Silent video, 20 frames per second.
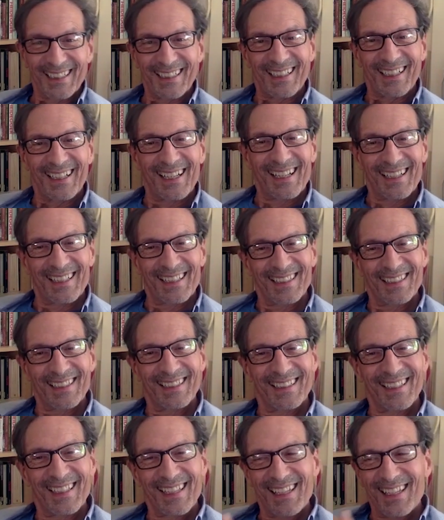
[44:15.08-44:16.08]
uh,
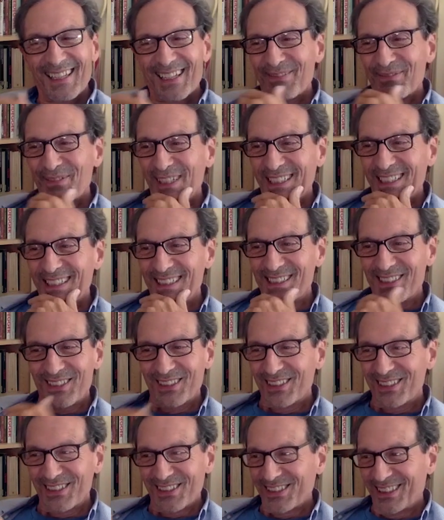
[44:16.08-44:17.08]
because
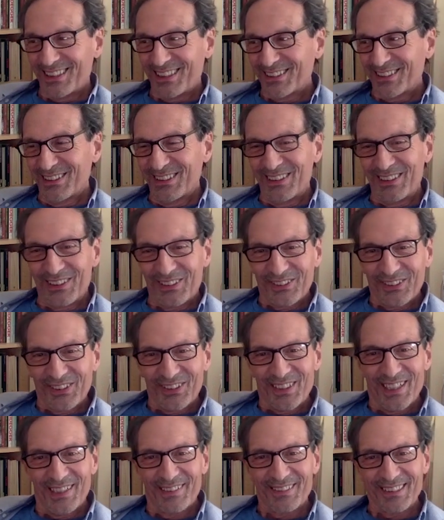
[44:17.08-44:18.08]
gestalt tools are
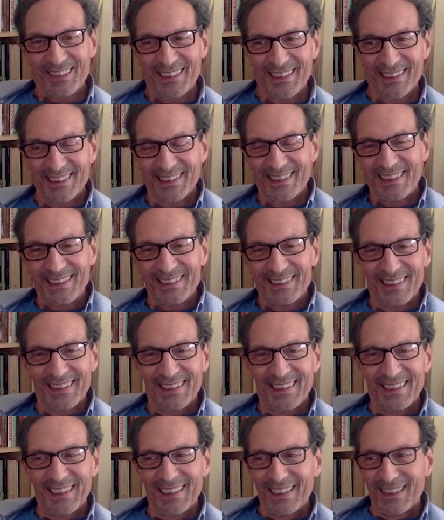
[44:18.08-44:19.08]
never ending.
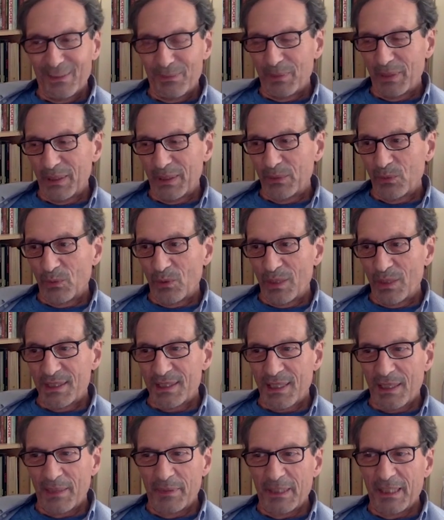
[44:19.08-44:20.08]
But once
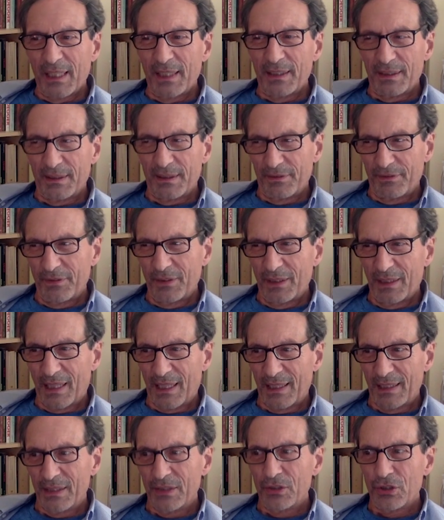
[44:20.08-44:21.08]
I began to feel I
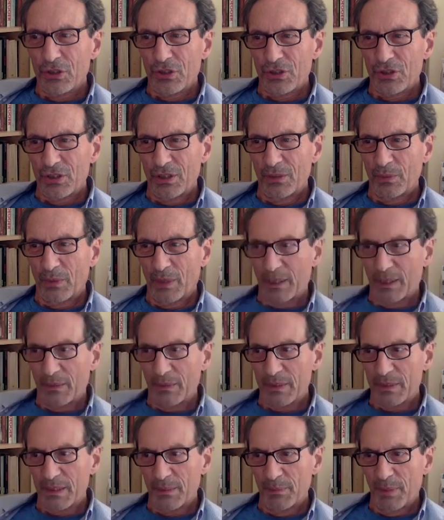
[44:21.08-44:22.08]
understood what it
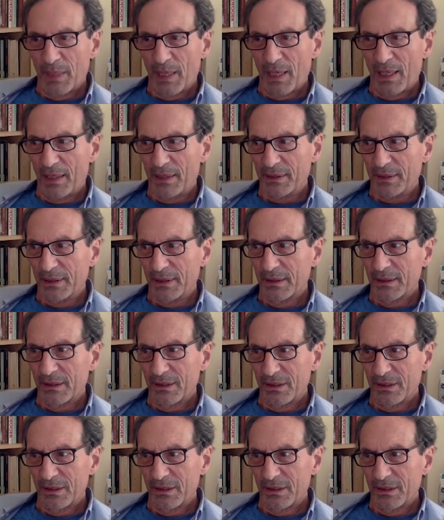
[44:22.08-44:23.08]
was about and
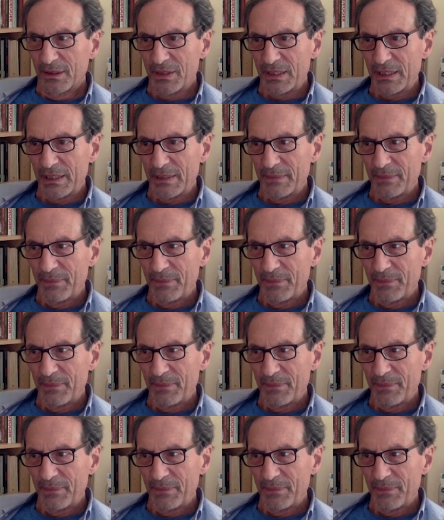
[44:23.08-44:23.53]
could use it,